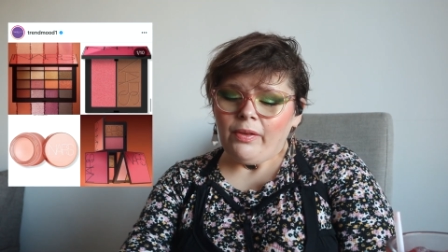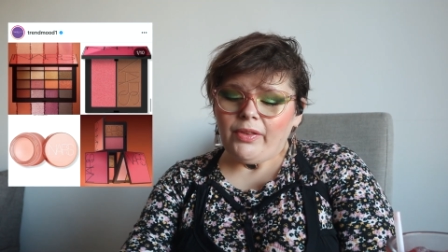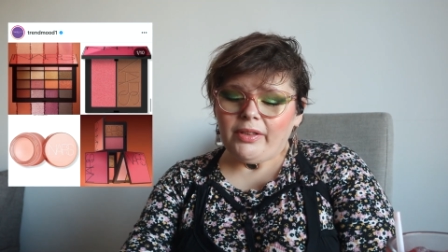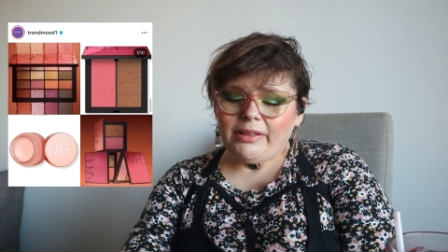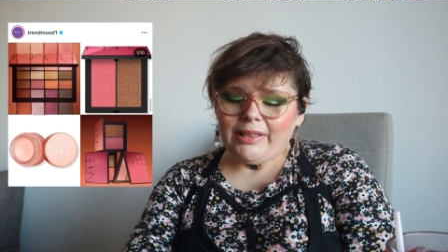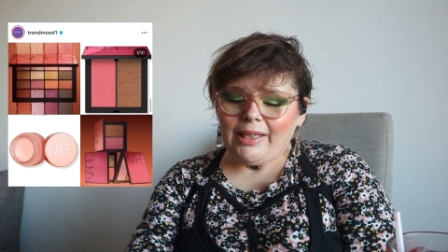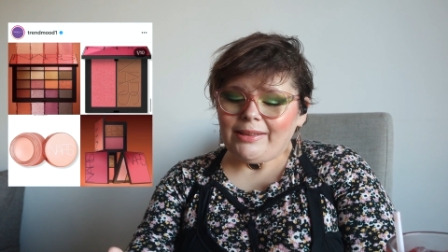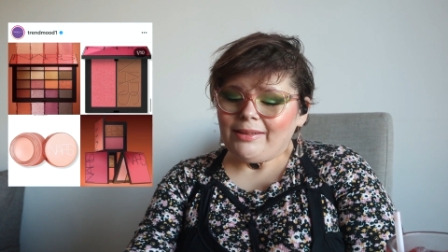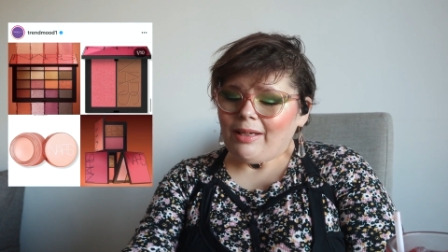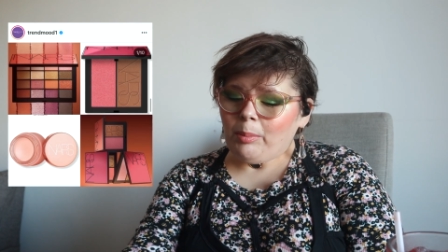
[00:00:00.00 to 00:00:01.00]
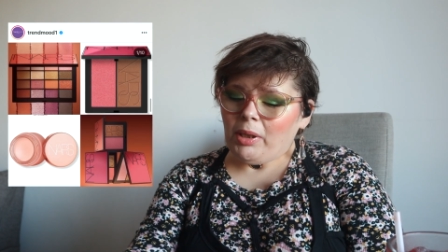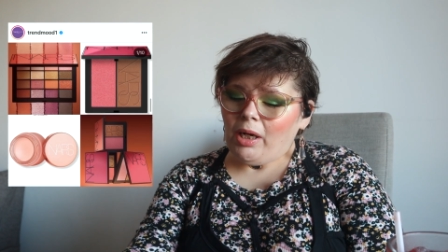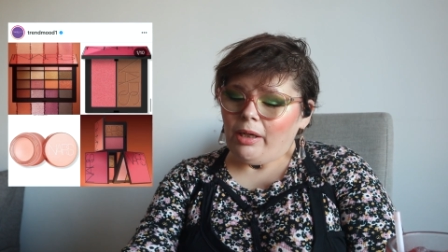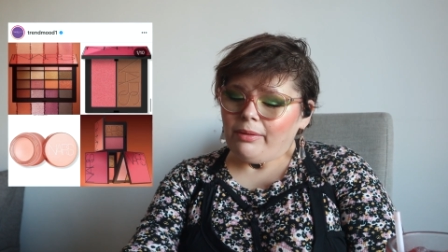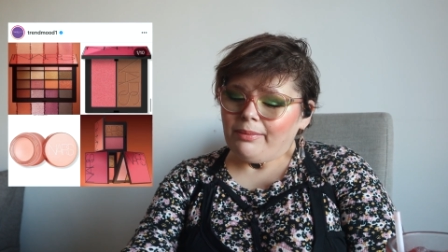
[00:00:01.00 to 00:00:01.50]
There's a
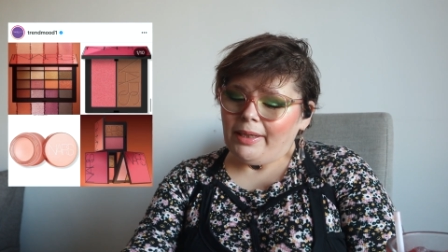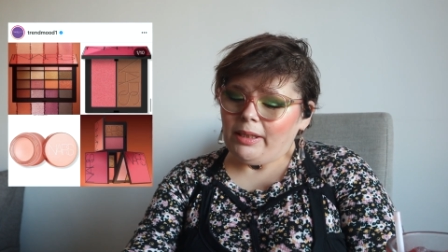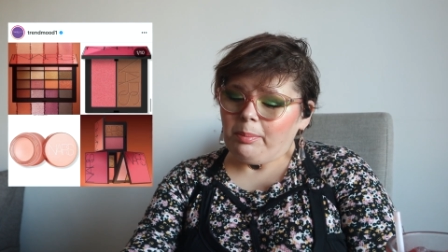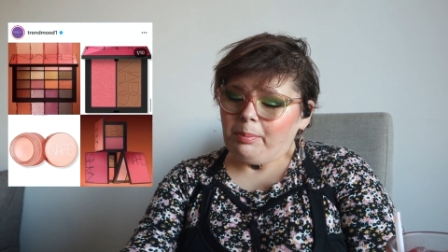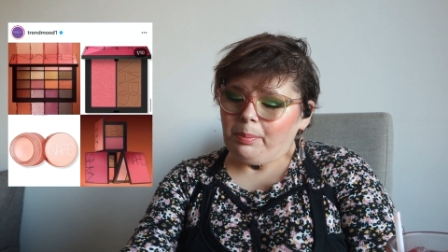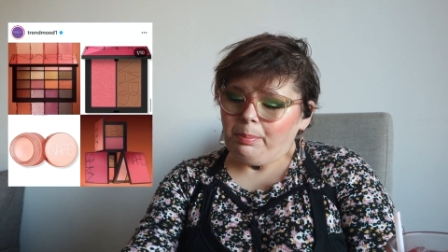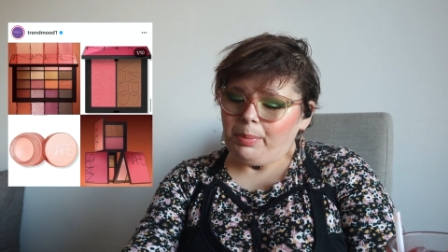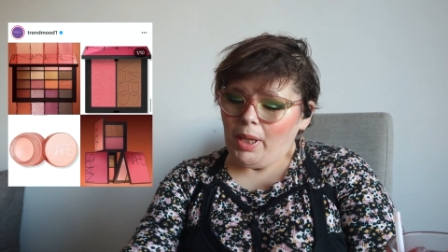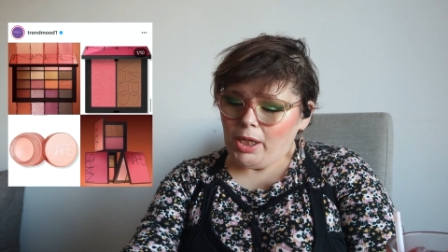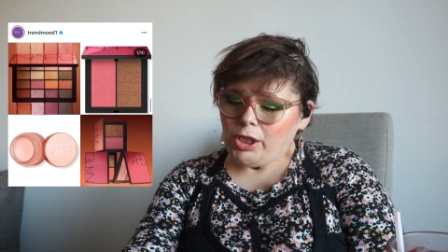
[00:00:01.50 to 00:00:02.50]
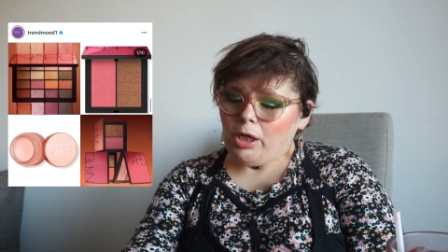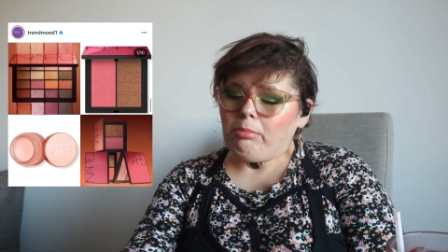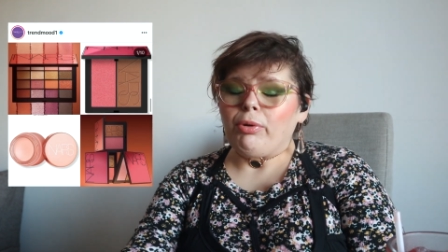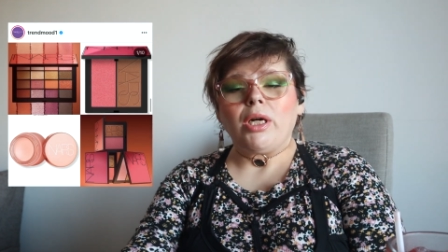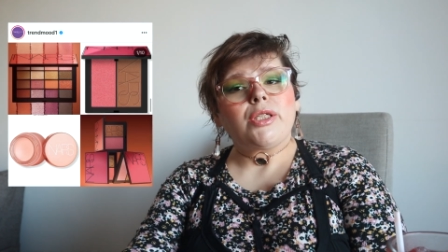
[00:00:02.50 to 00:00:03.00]
summer unrated blush
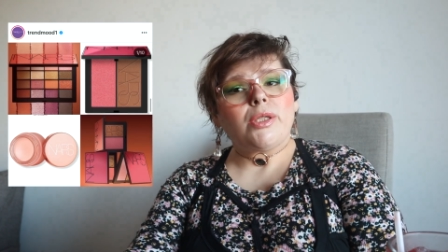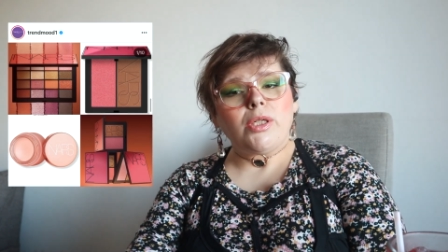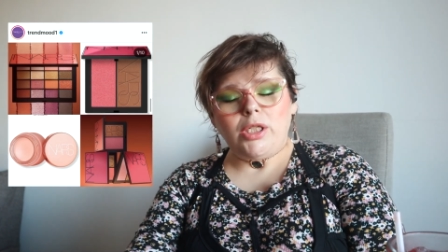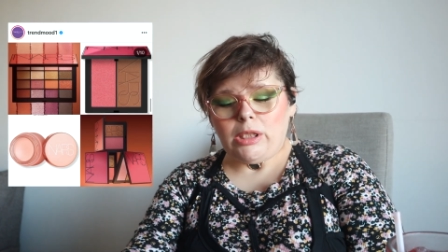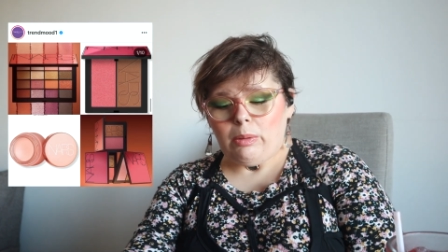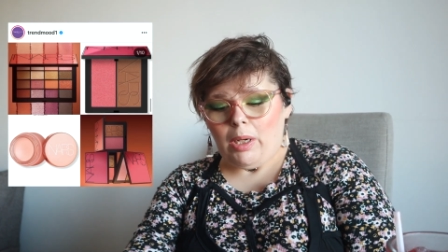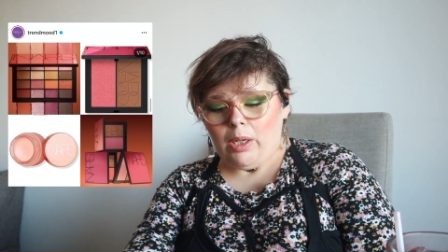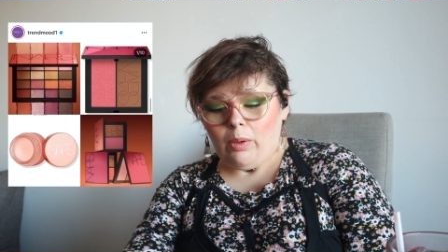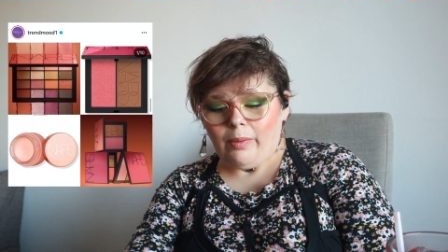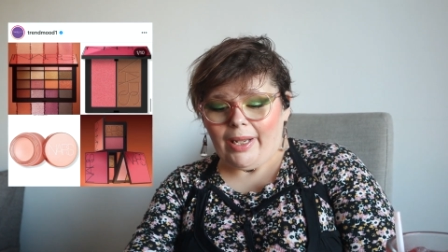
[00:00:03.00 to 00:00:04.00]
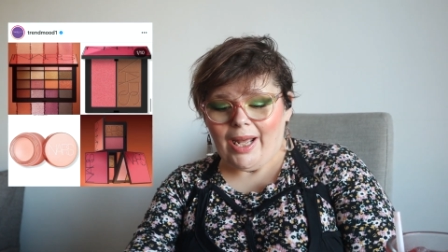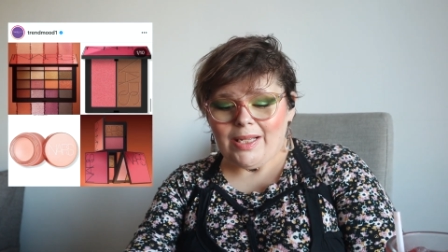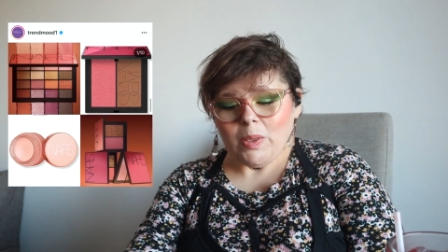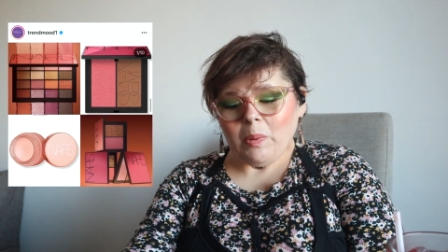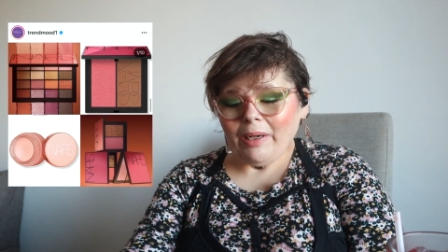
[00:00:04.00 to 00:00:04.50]
bronzer duo that
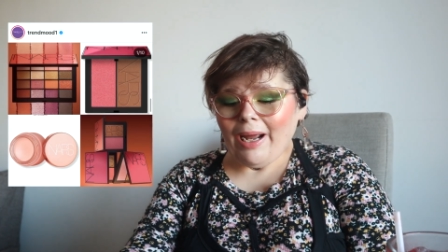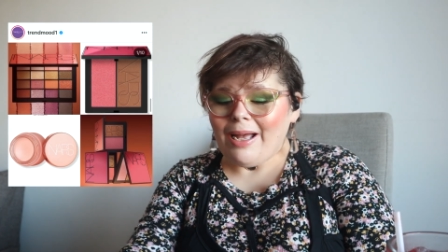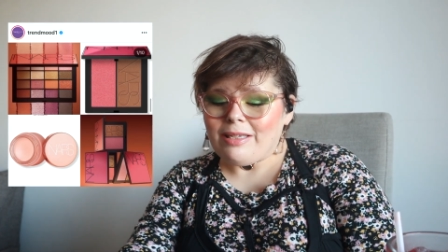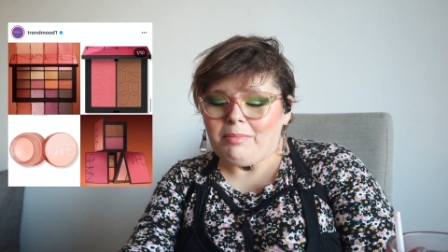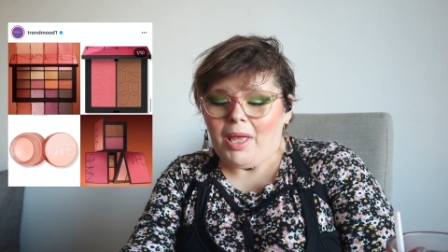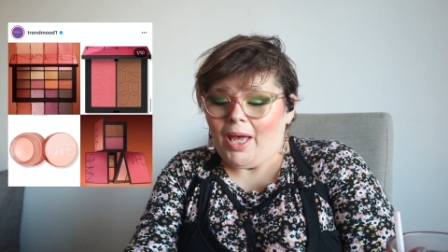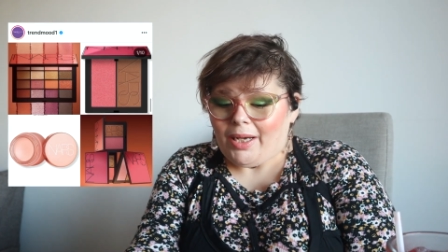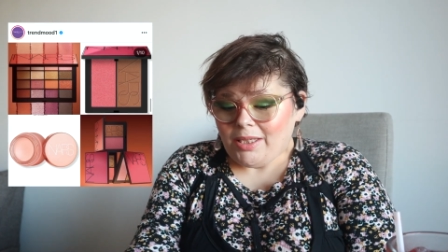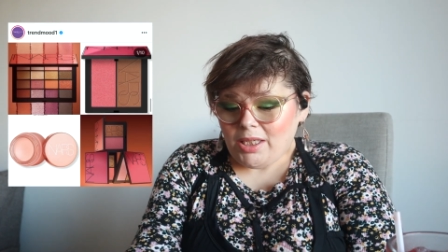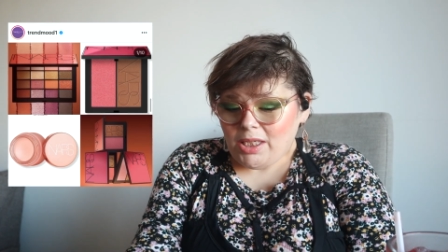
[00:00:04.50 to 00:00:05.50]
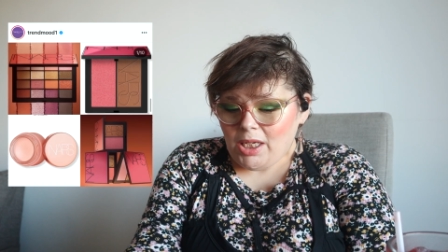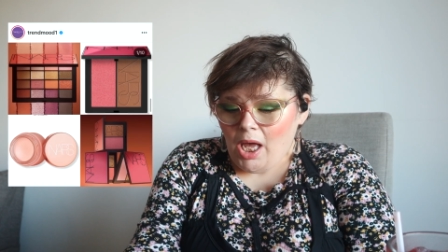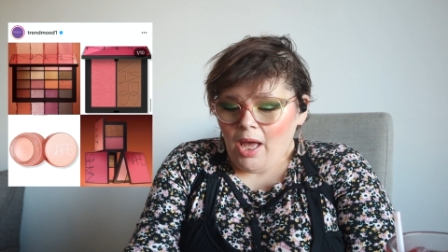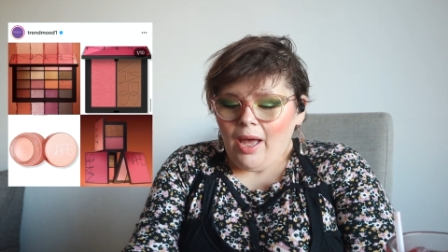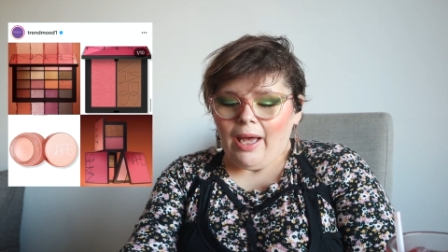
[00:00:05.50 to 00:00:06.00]
has Orgasm X
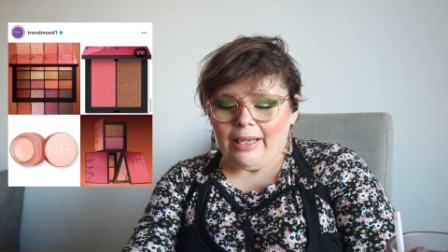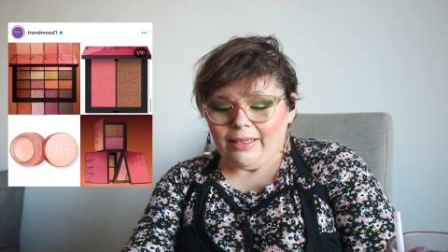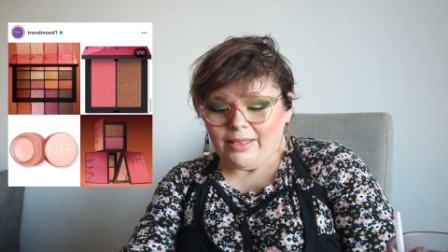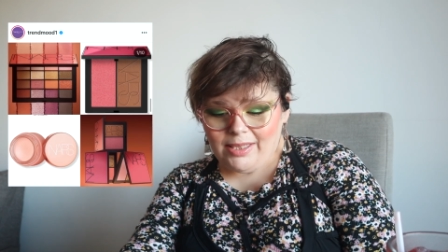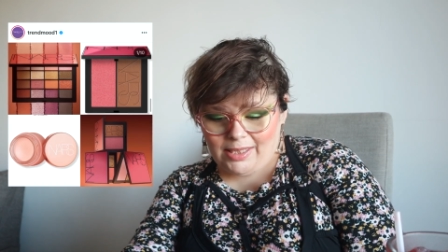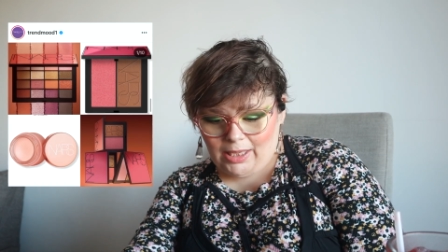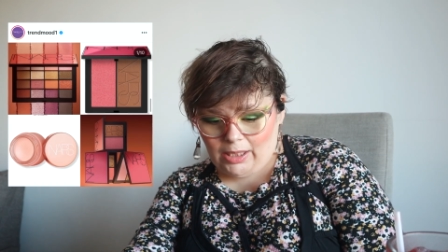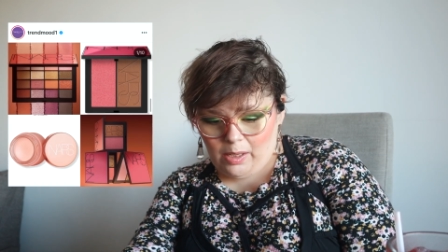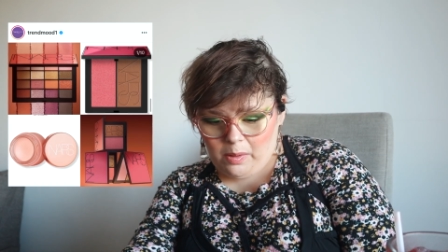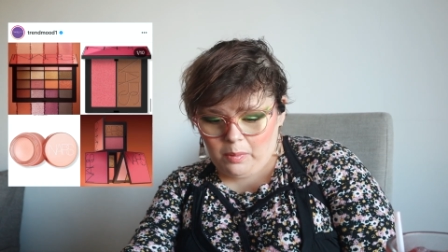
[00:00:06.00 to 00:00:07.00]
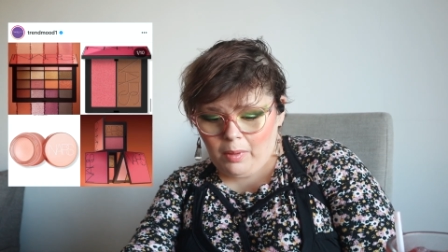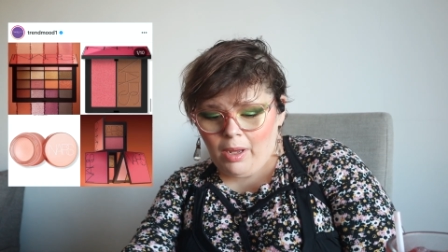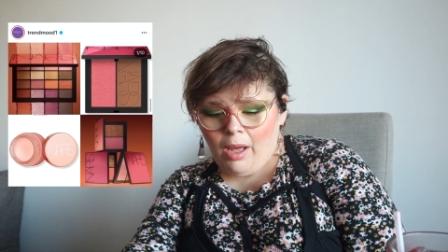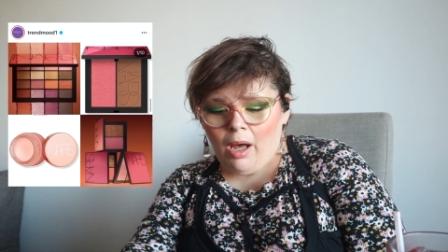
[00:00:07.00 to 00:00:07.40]
and Casino.